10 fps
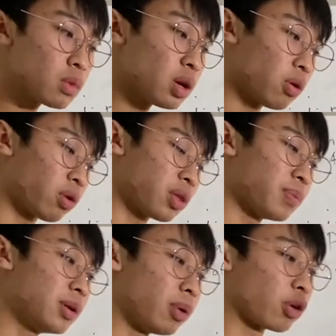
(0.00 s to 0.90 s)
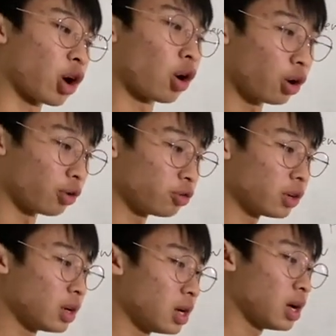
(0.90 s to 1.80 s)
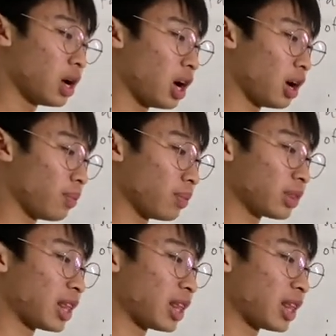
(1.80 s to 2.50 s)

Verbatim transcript: or the minimal curve um,